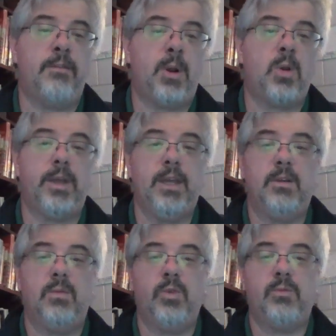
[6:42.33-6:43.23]

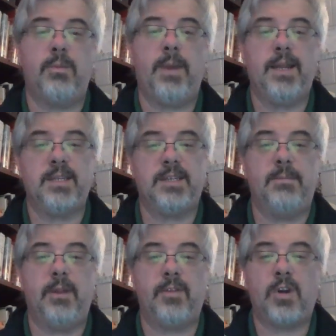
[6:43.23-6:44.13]
Berlin would remain a
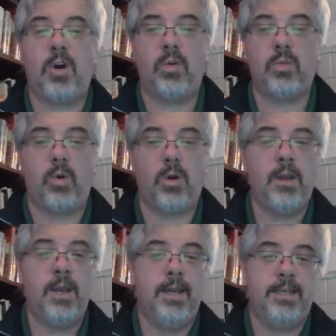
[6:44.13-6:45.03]
symbol of the Cold
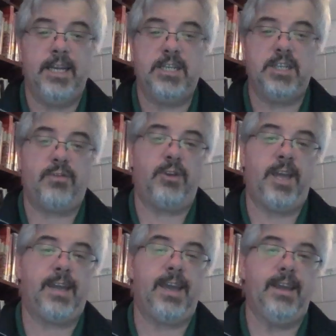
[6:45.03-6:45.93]
War tensions for
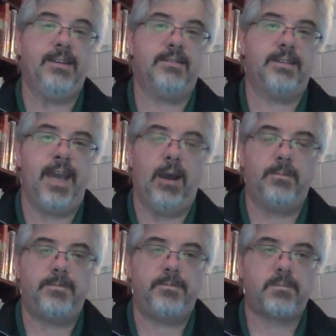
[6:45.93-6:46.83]
decades. Now,